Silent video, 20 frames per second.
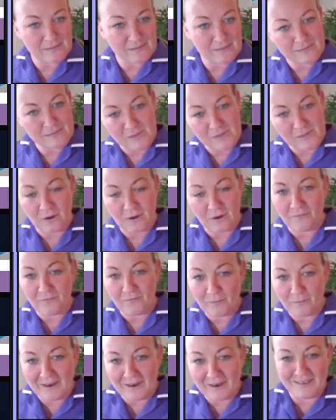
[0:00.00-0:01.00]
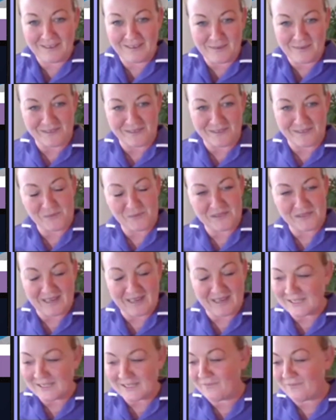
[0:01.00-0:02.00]
we got off the back of my husband's
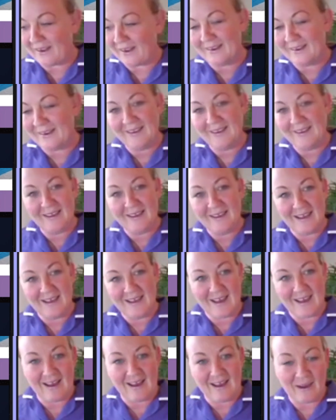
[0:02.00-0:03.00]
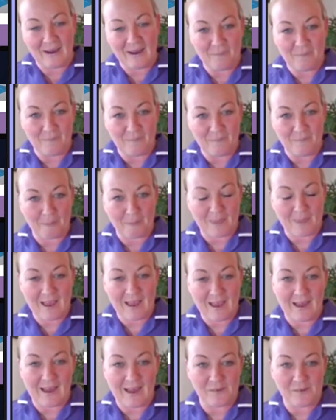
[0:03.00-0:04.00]
gas van.
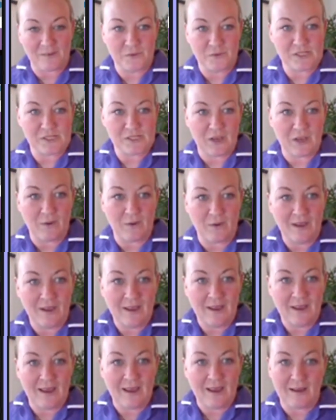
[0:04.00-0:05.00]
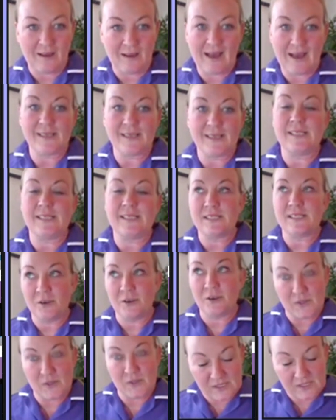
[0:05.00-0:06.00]
And also, as he's not
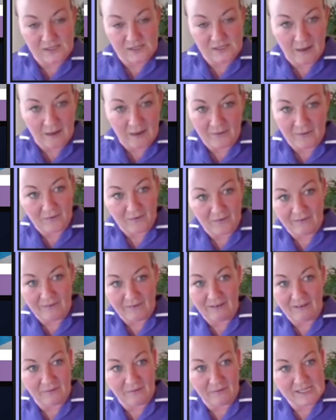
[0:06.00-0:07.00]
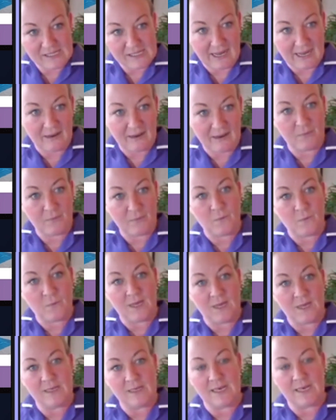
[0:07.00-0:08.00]
used his camera for a very long time, we
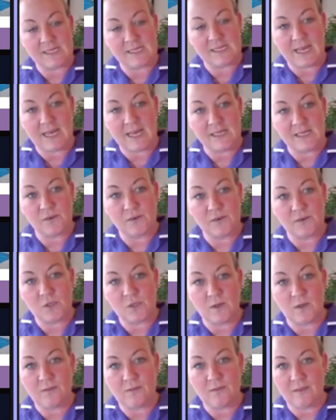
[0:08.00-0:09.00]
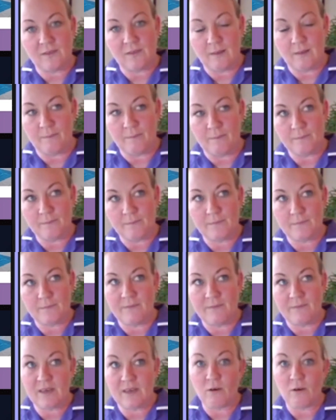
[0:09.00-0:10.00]
needed to get in touch with a
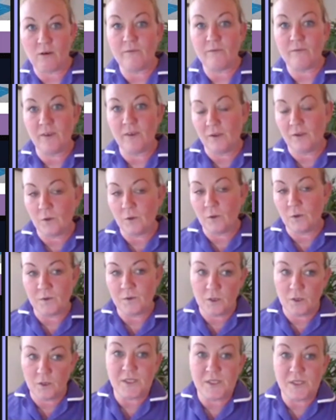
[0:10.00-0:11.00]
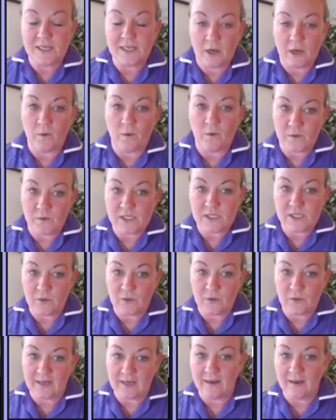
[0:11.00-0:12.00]
videographer who did know what he was
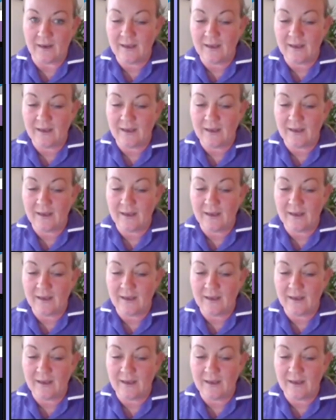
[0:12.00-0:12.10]
doing,